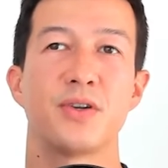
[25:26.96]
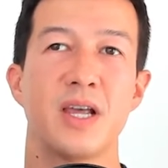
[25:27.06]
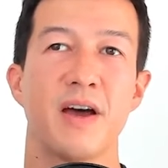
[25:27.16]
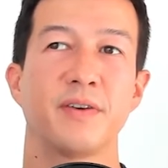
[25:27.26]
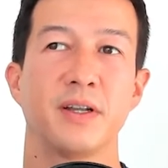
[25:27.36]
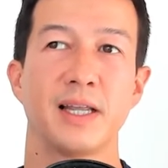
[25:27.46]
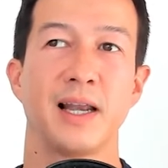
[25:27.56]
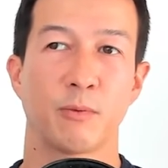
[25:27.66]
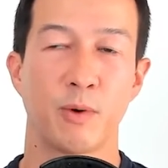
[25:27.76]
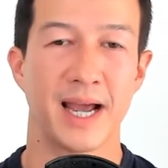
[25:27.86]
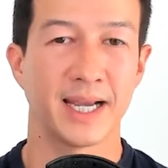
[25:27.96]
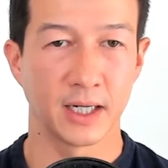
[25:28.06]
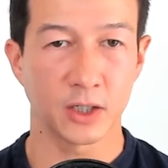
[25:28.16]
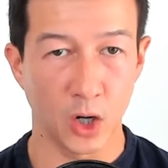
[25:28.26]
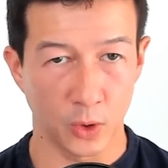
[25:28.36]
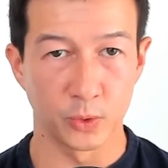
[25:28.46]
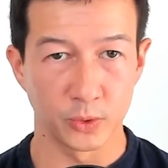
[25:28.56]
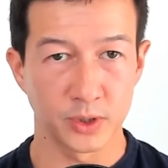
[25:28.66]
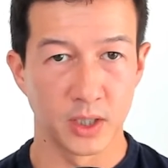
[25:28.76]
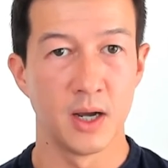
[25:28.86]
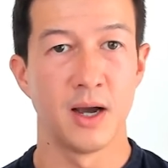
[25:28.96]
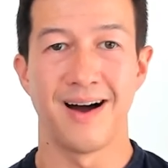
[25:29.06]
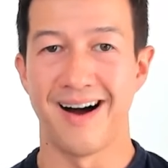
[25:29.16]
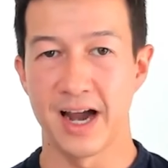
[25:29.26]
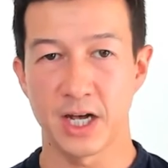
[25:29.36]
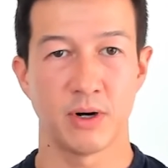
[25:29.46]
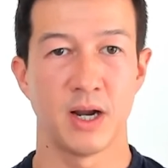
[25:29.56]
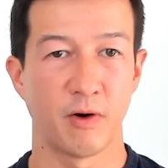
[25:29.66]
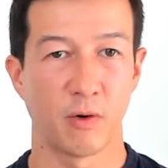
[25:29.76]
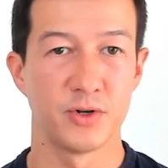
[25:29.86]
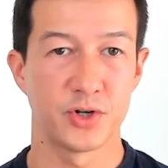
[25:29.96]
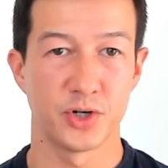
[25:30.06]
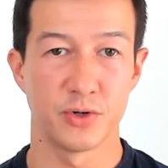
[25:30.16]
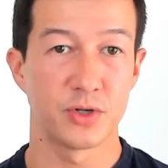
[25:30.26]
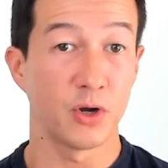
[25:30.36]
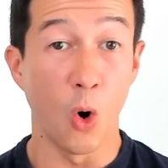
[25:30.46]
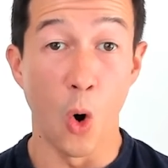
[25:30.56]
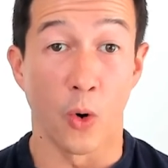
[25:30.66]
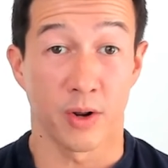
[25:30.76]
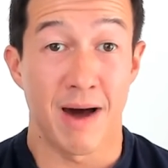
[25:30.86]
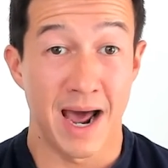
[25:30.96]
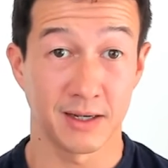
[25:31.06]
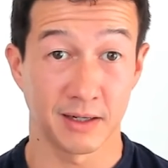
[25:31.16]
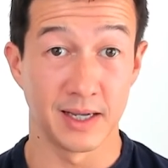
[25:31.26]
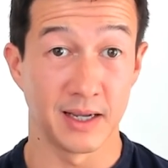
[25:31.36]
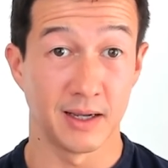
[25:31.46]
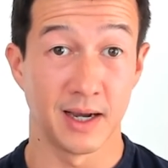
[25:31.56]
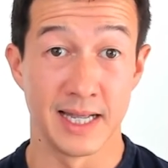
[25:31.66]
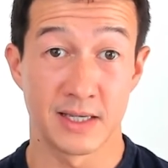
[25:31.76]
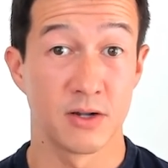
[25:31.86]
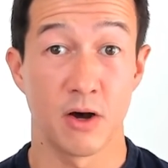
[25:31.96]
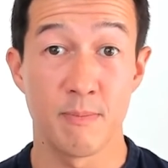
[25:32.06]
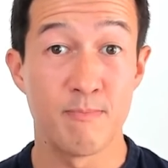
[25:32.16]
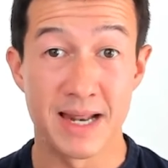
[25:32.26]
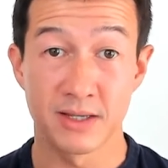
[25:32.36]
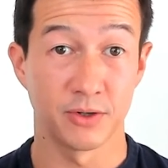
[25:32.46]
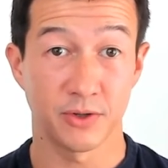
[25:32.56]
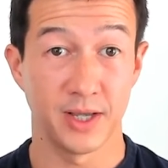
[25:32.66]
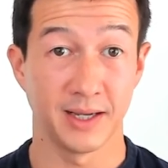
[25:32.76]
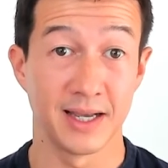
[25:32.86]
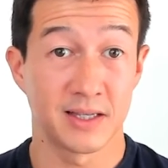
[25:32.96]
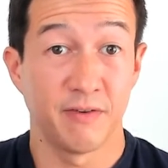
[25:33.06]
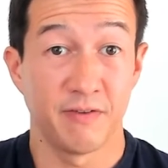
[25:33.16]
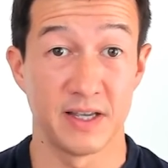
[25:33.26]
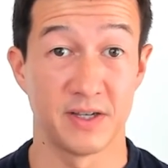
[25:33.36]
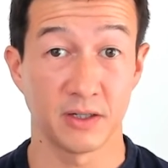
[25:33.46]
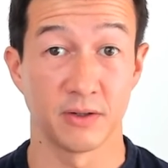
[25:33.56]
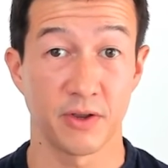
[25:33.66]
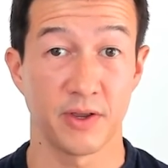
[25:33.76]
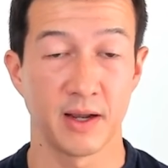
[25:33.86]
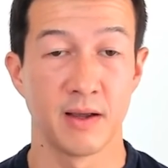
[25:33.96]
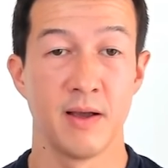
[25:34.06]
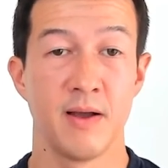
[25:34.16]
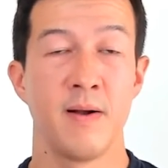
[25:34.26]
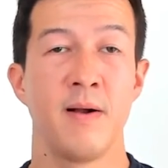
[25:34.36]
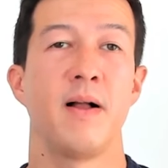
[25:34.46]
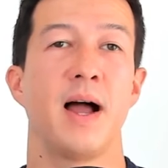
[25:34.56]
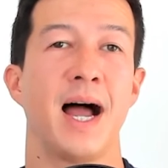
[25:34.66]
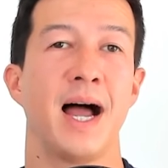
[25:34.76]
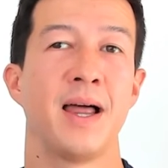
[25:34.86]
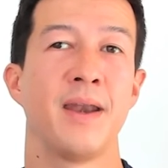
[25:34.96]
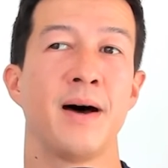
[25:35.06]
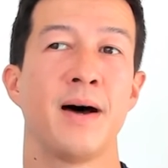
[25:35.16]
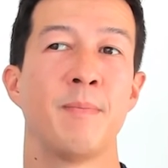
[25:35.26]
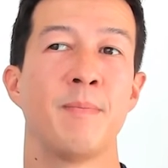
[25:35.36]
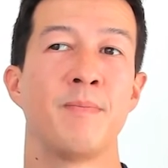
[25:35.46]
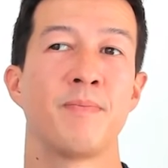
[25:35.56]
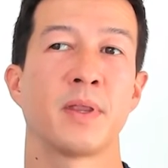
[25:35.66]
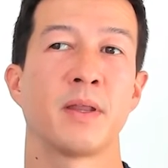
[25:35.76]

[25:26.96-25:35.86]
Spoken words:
definitely, like, when I get a cold, I crave orange juice automatically. It's not a mental thing, it's a physical thing. And